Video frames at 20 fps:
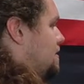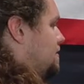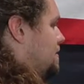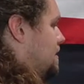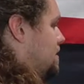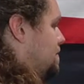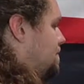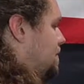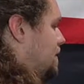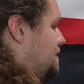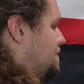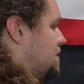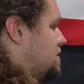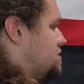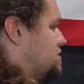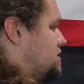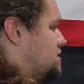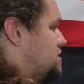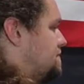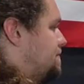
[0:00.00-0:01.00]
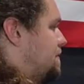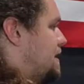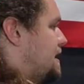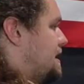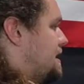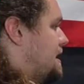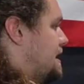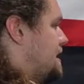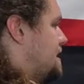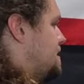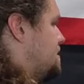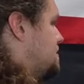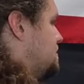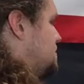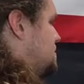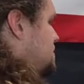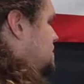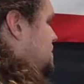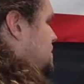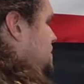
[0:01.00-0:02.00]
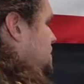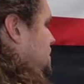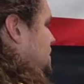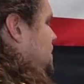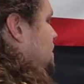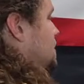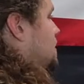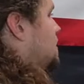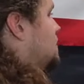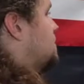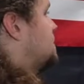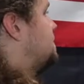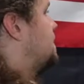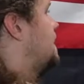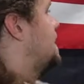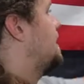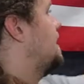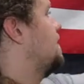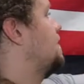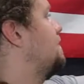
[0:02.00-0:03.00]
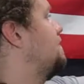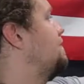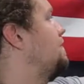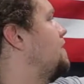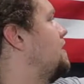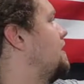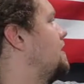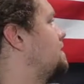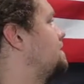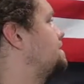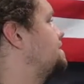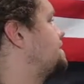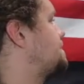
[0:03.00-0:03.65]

but you pretty much just spray it down the front,